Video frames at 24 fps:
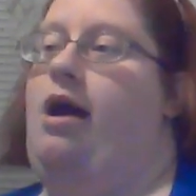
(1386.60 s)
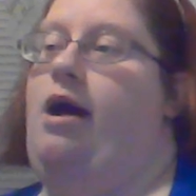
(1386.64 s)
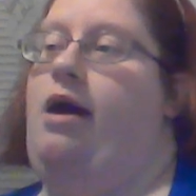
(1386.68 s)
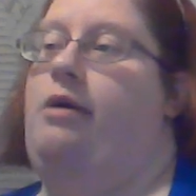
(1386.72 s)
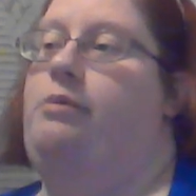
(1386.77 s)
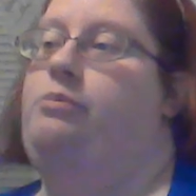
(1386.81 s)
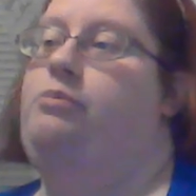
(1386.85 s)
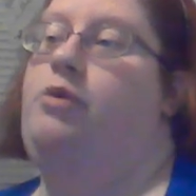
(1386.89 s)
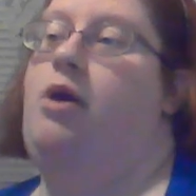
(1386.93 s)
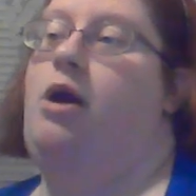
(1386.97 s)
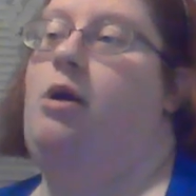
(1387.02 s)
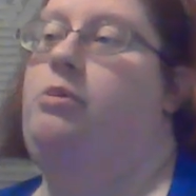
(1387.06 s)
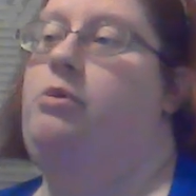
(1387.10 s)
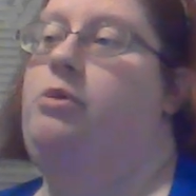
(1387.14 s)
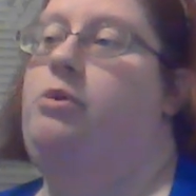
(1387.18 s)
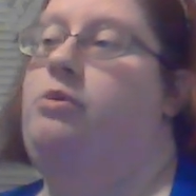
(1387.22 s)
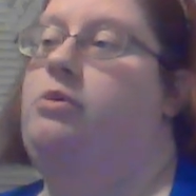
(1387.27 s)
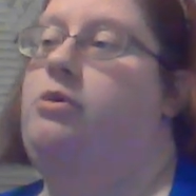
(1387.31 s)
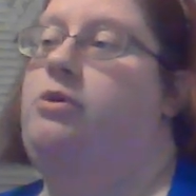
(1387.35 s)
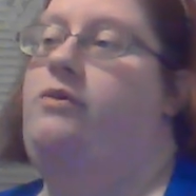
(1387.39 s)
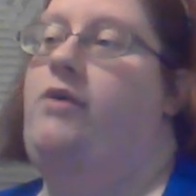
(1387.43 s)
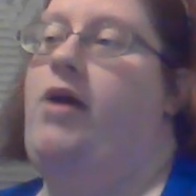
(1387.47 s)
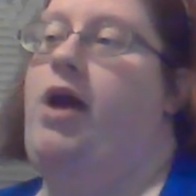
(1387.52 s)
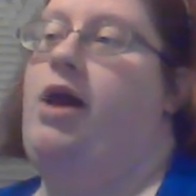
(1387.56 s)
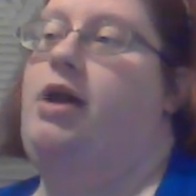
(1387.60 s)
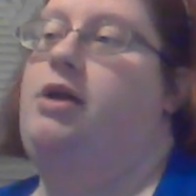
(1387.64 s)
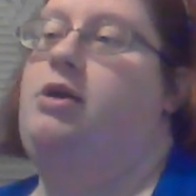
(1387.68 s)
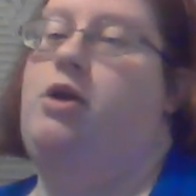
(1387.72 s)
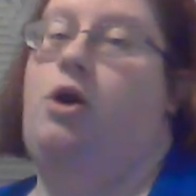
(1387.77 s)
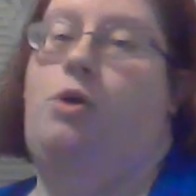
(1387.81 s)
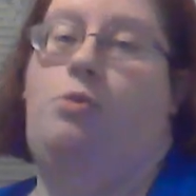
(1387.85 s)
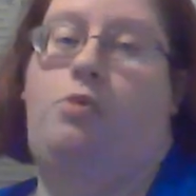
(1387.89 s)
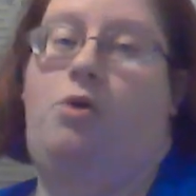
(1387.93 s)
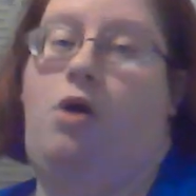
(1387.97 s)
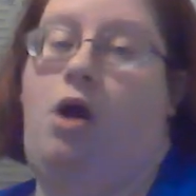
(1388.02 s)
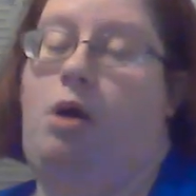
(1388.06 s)
I probably would have had
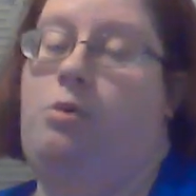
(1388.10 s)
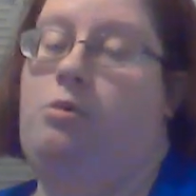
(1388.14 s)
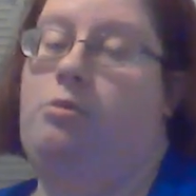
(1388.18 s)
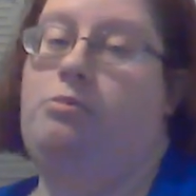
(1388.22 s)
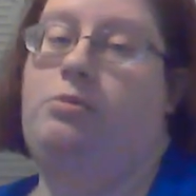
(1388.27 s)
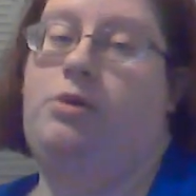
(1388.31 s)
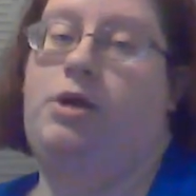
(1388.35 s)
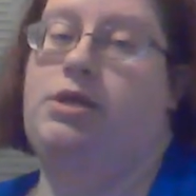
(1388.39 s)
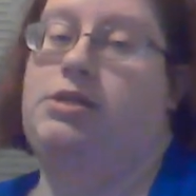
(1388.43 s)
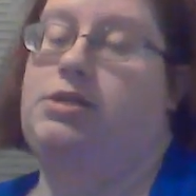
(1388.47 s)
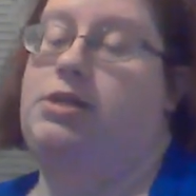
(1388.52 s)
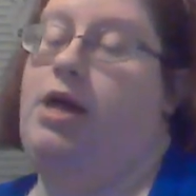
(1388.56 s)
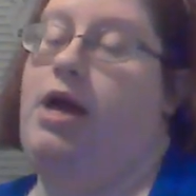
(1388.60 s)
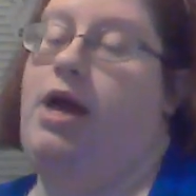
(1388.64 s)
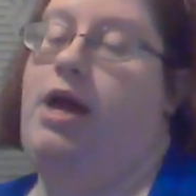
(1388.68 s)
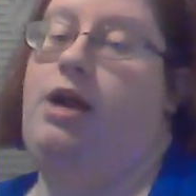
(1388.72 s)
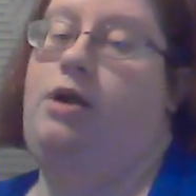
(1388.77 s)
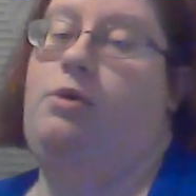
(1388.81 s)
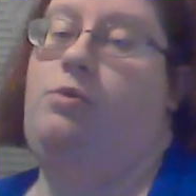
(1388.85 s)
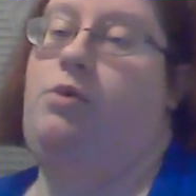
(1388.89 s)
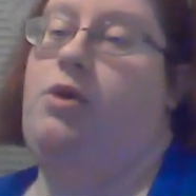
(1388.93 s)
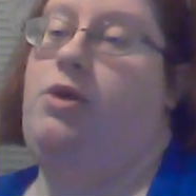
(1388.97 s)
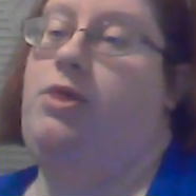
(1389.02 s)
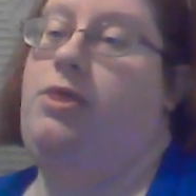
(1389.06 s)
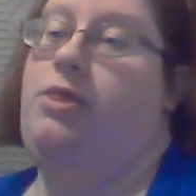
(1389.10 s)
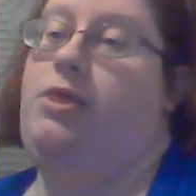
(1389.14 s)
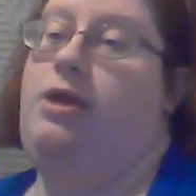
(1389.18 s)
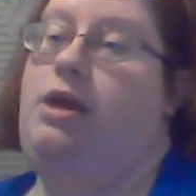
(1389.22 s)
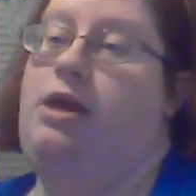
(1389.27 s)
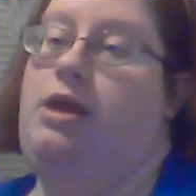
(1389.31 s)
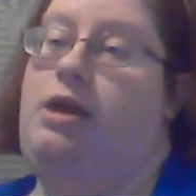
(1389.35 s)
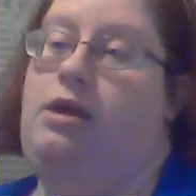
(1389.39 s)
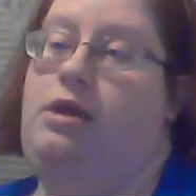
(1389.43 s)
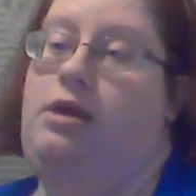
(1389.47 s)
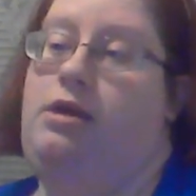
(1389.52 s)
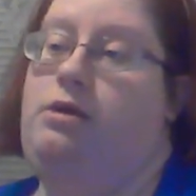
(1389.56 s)
no problem because, like with
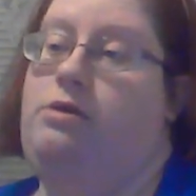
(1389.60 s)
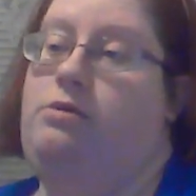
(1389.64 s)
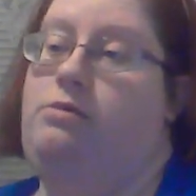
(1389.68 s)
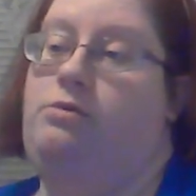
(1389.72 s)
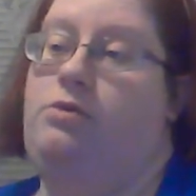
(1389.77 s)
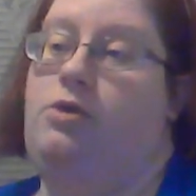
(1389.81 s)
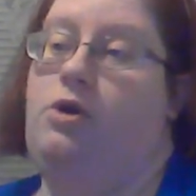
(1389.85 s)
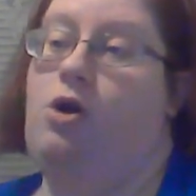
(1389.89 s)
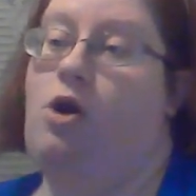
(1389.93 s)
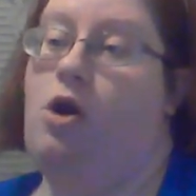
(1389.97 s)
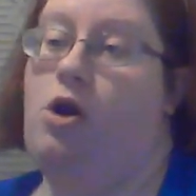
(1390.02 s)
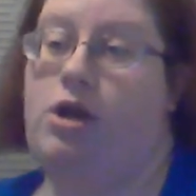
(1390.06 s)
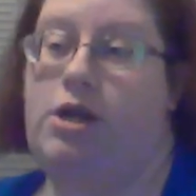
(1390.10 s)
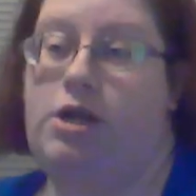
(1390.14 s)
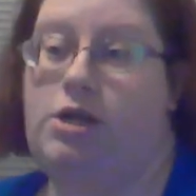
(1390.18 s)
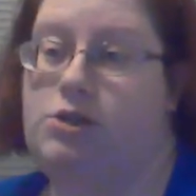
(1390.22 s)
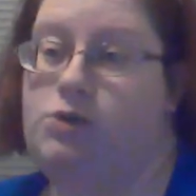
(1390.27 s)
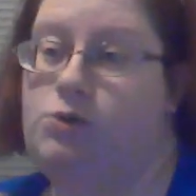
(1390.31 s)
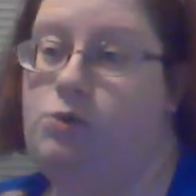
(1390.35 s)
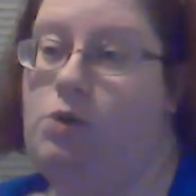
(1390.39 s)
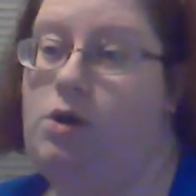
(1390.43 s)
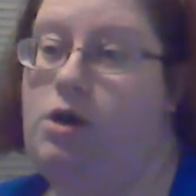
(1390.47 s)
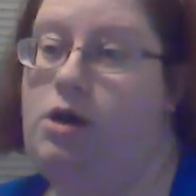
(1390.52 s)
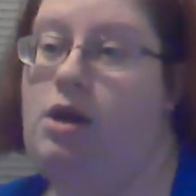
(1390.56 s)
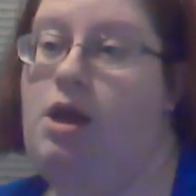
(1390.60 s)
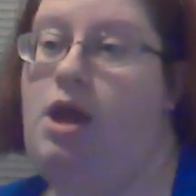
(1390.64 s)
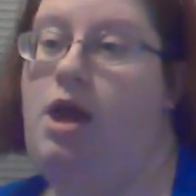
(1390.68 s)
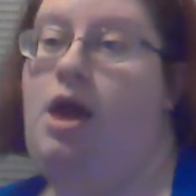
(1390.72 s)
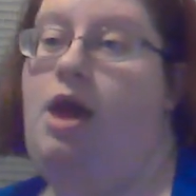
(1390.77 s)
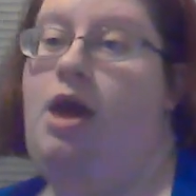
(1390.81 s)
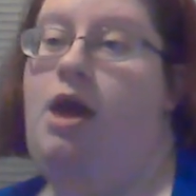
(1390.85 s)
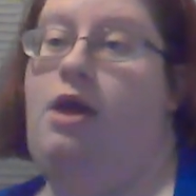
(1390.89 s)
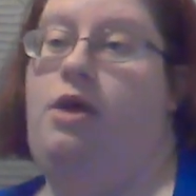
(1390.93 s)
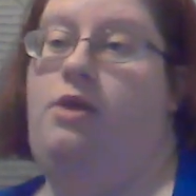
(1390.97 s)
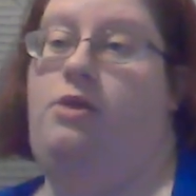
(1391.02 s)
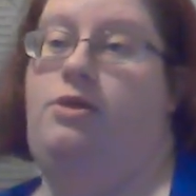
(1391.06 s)
the Guardians one,
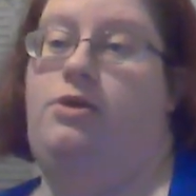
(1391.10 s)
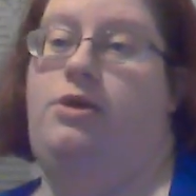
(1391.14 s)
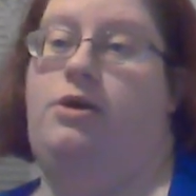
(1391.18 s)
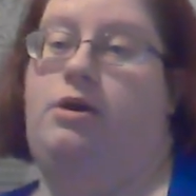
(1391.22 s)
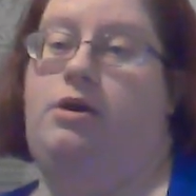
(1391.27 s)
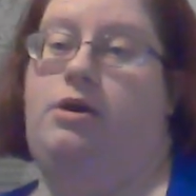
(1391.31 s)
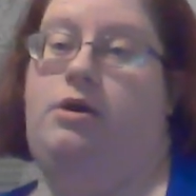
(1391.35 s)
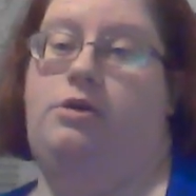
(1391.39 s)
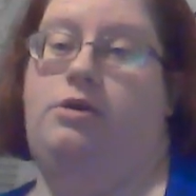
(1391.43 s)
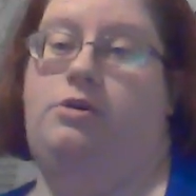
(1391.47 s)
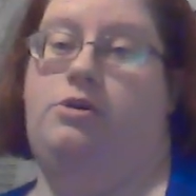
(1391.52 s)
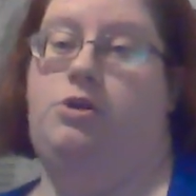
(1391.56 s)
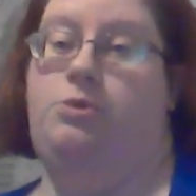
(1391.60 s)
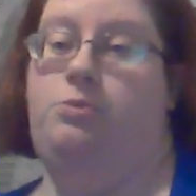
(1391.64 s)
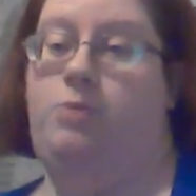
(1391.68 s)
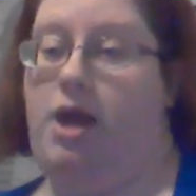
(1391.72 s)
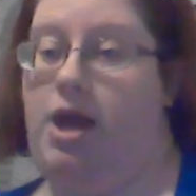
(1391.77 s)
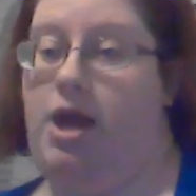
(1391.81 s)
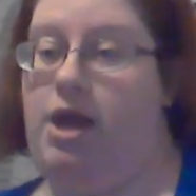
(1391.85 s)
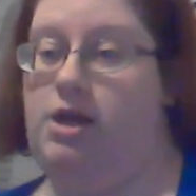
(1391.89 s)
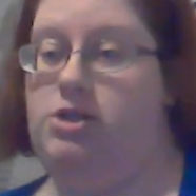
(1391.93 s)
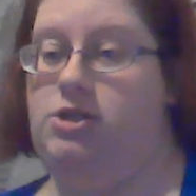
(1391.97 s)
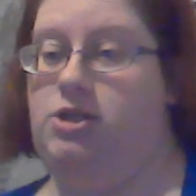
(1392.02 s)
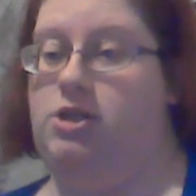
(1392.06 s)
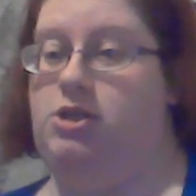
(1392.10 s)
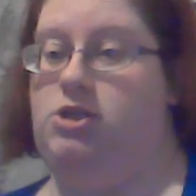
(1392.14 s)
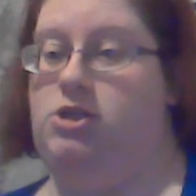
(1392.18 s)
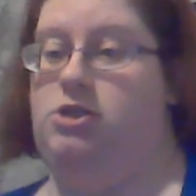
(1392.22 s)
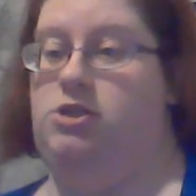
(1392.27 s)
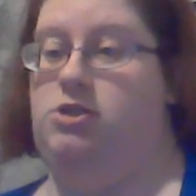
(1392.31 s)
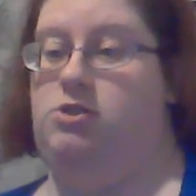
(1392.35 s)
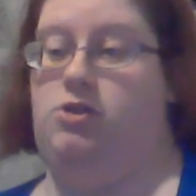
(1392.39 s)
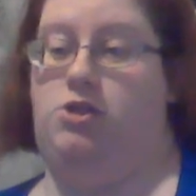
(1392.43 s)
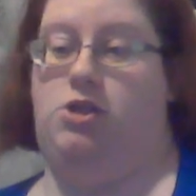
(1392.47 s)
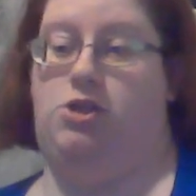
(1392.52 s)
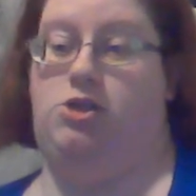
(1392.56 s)
the new page, the
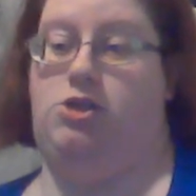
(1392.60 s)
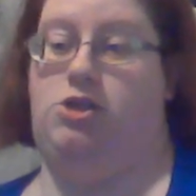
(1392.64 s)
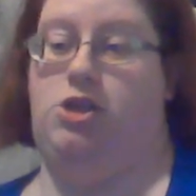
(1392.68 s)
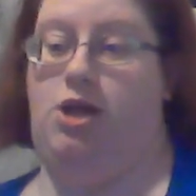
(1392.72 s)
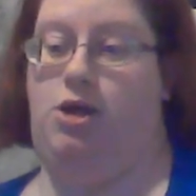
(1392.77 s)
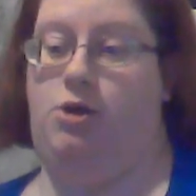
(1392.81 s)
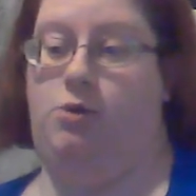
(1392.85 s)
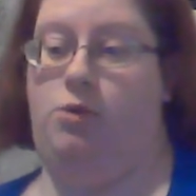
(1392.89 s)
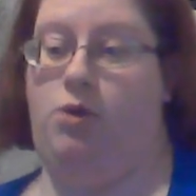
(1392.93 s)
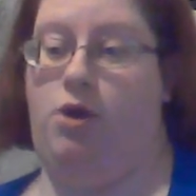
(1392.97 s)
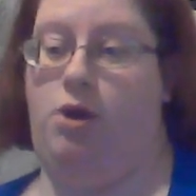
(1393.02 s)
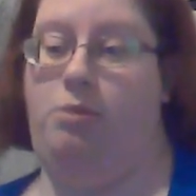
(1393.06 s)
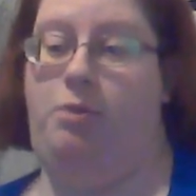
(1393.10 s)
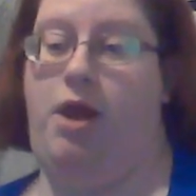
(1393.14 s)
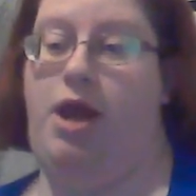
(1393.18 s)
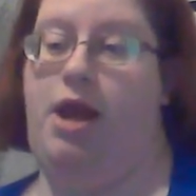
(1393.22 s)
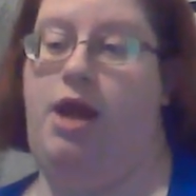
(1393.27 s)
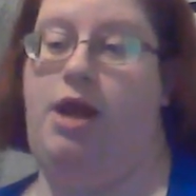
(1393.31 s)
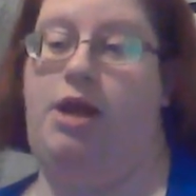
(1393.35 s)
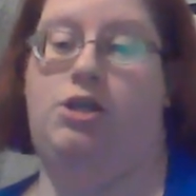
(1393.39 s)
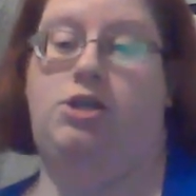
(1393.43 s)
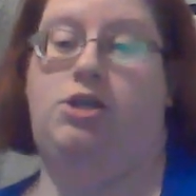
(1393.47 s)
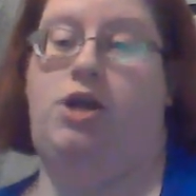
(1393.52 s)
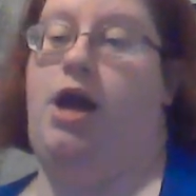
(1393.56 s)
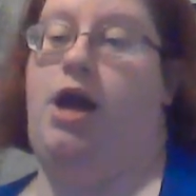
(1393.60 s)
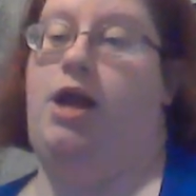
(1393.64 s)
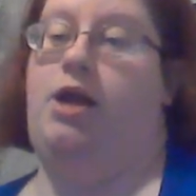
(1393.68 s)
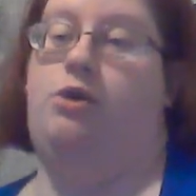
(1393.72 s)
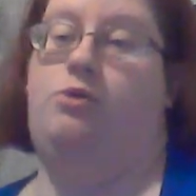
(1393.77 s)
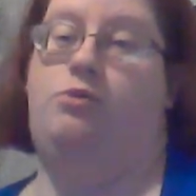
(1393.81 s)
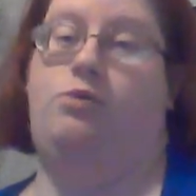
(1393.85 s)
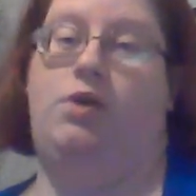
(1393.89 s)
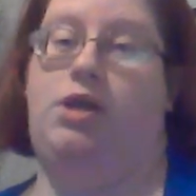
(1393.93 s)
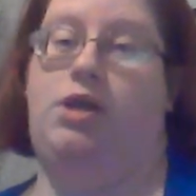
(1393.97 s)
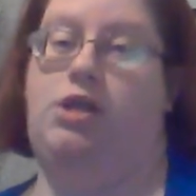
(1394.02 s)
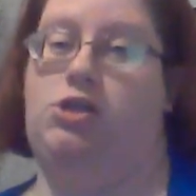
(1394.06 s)
January page, I
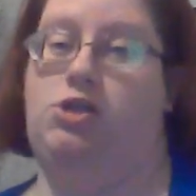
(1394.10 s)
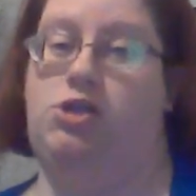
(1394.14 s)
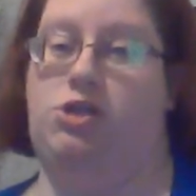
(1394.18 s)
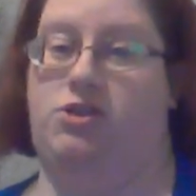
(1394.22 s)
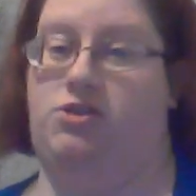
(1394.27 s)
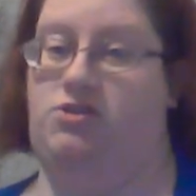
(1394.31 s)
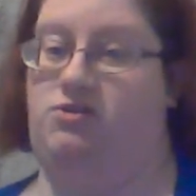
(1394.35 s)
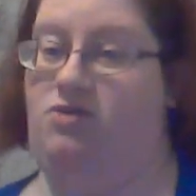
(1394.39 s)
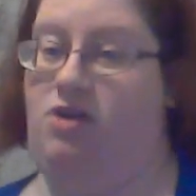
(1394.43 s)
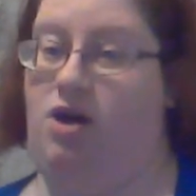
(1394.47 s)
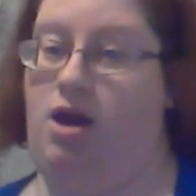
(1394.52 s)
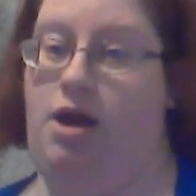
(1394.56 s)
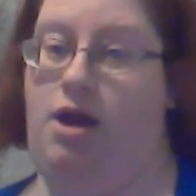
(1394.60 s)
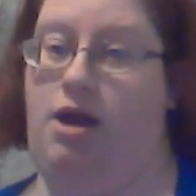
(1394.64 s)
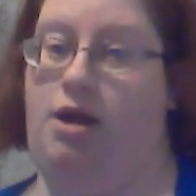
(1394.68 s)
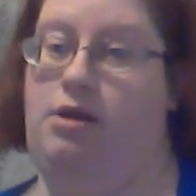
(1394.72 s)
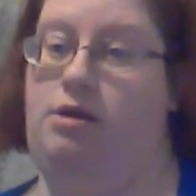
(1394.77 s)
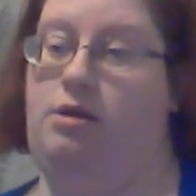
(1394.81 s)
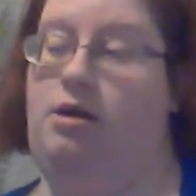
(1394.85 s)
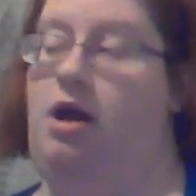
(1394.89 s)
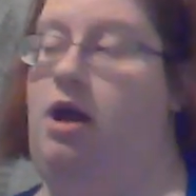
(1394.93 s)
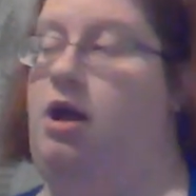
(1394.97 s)
could read just fine.